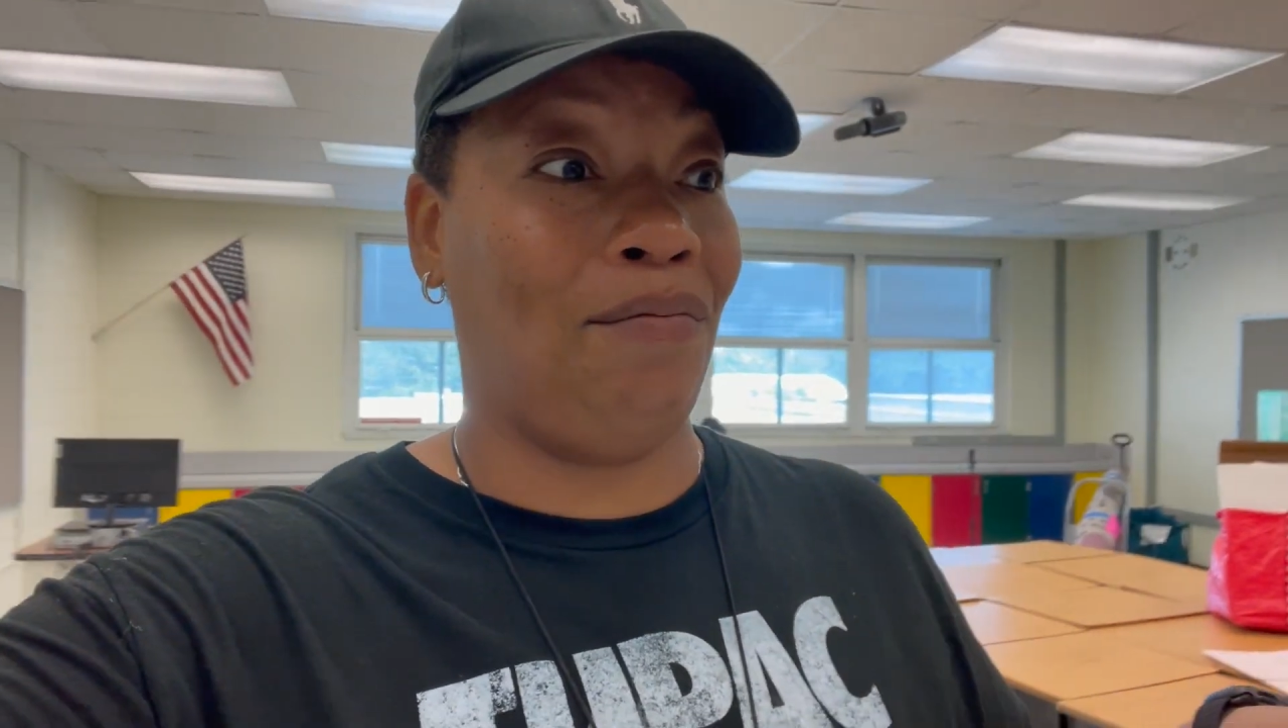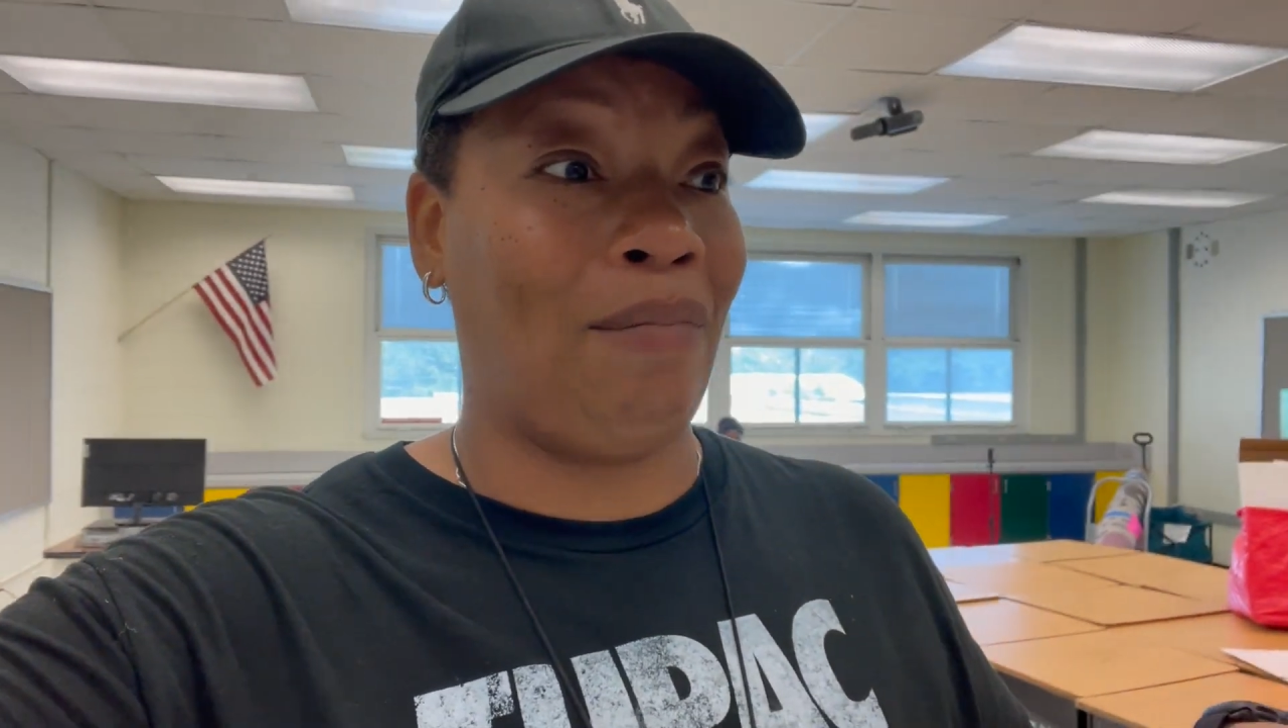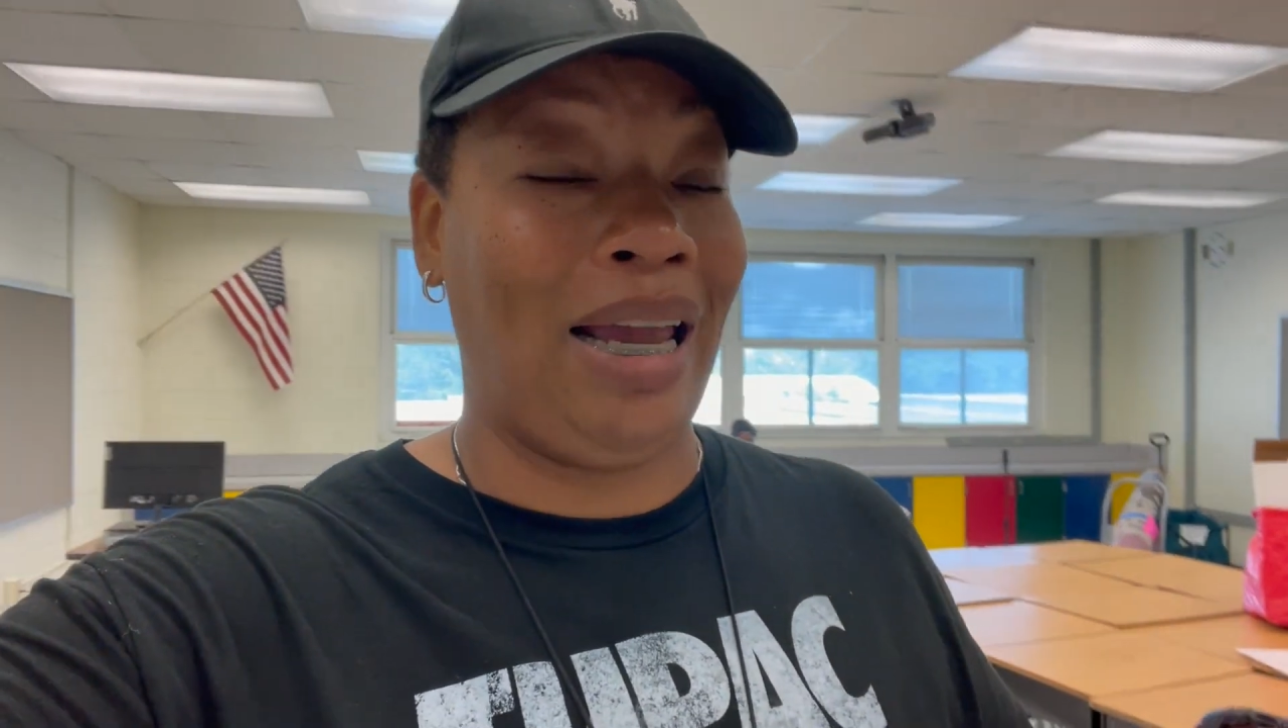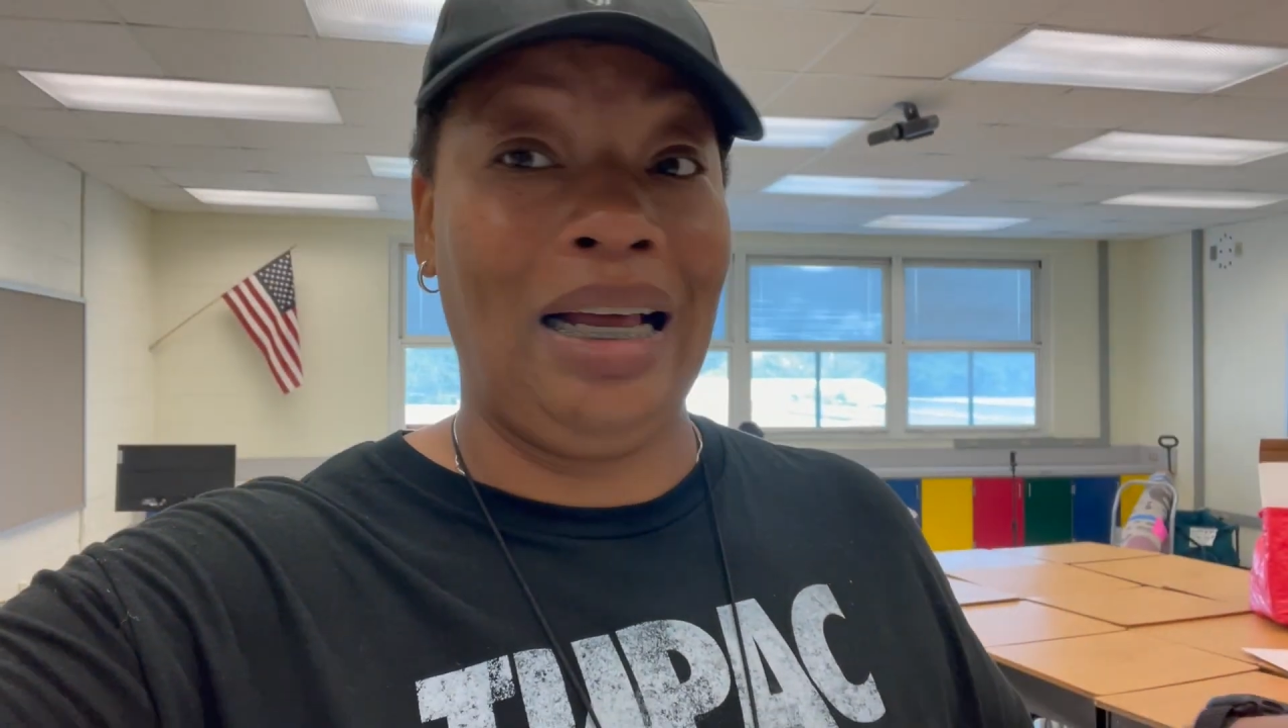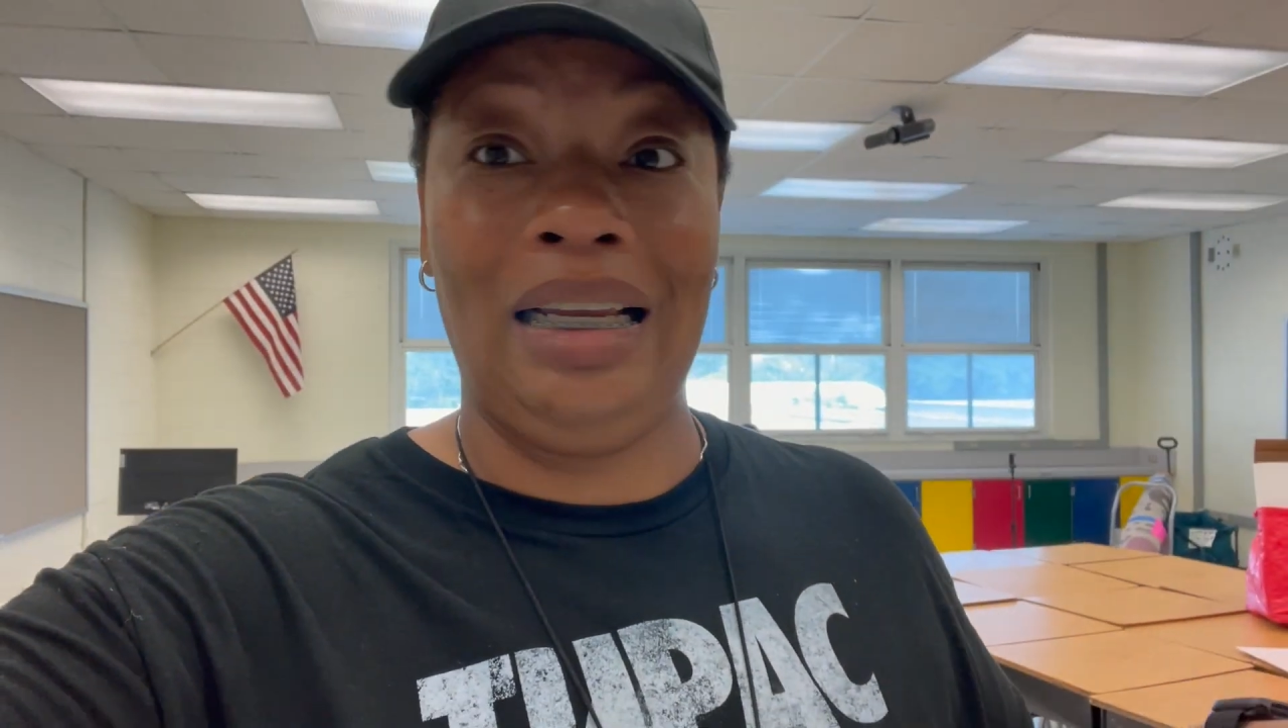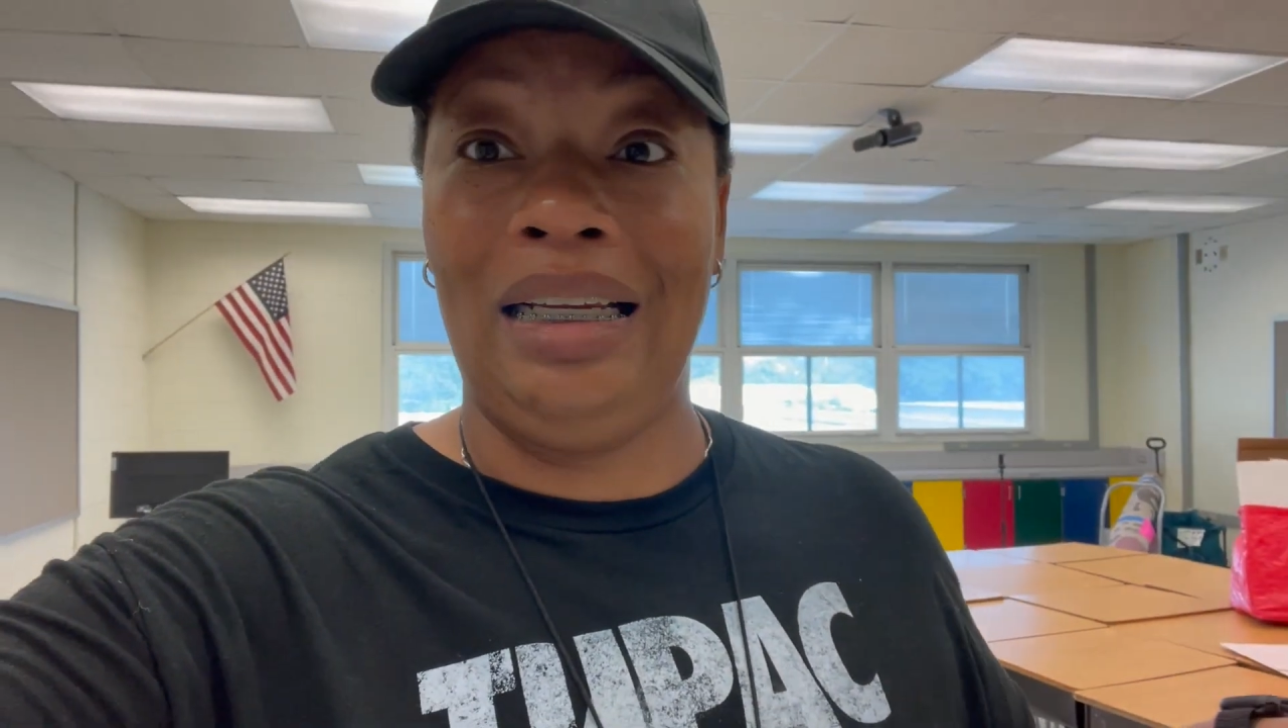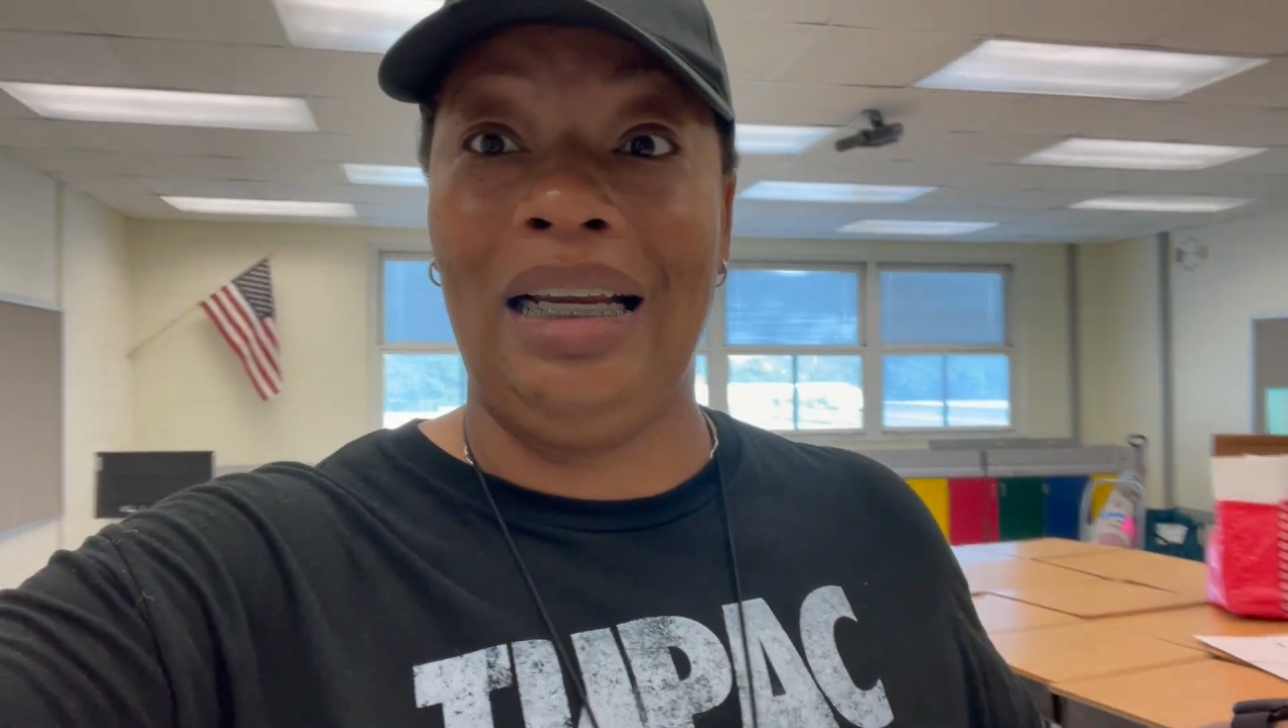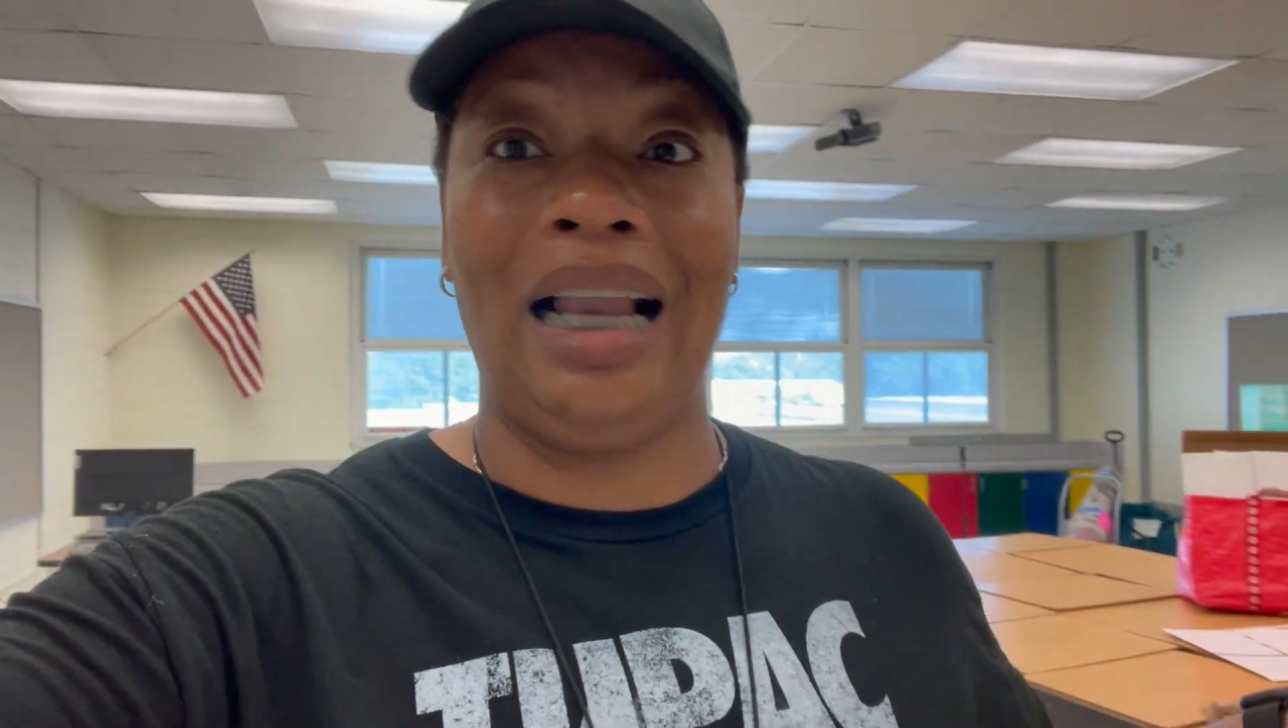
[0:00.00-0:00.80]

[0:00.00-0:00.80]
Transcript: my LED